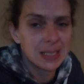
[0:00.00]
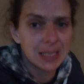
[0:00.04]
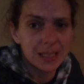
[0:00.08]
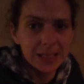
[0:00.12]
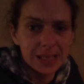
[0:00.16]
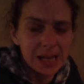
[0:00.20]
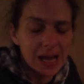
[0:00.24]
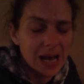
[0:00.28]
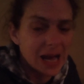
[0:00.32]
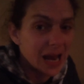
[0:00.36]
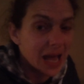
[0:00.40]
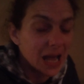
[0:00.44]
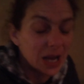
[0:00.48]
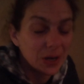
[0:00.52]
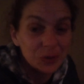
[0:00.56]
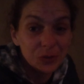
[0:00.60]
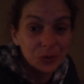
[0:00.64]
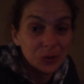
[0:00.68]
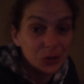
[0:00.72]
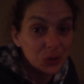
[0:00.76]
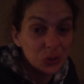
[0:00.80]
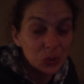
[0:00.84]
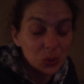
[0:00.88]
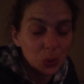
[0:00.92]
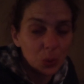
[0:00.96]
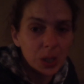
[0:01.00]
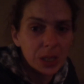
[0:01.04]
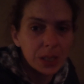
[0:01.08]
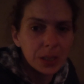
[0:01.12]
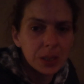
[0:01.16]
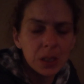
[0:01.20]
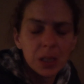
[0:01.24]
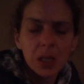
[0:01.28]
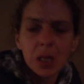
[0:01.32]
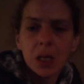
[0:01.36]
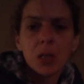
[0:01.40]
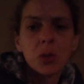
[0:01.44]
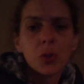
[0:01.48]
it's not actually a
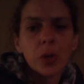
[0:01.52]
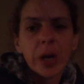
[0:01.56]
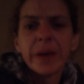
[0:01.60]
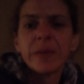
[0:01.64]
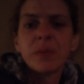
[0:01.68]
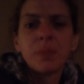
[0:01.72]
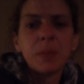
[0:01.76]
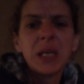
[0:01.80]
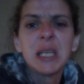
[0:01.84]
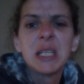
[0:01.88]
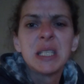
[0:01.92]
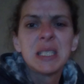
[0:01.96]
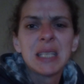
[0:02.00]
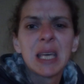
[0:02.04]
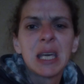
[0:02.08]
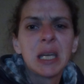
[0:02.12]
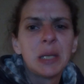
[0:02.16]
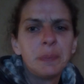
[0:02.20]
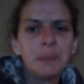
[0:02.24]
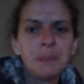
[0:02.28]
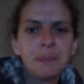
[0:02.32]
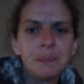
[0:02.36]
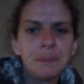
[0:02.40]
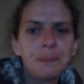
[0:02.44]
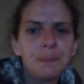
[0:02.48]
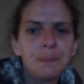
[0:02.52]
choice. It drives me insane.